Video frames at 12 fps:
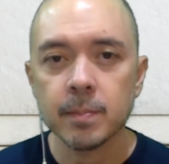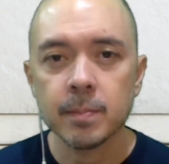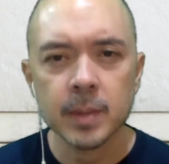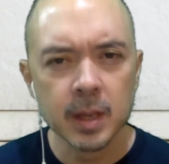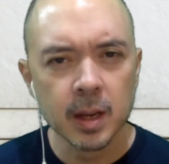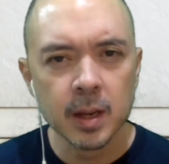
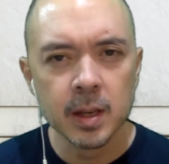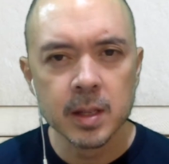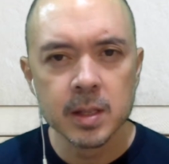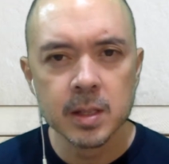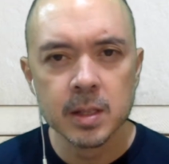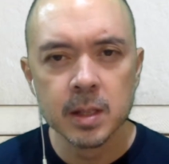
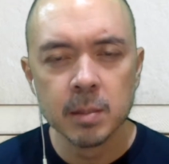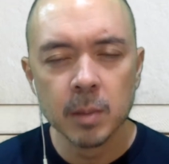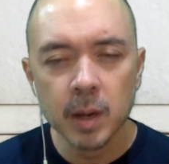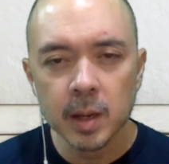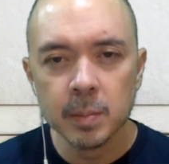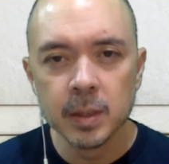because in
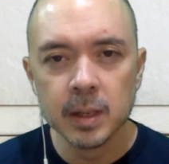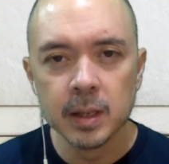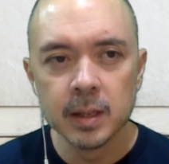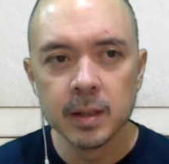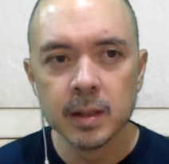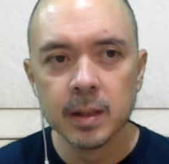my
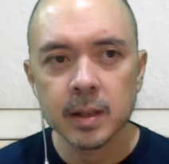opinion,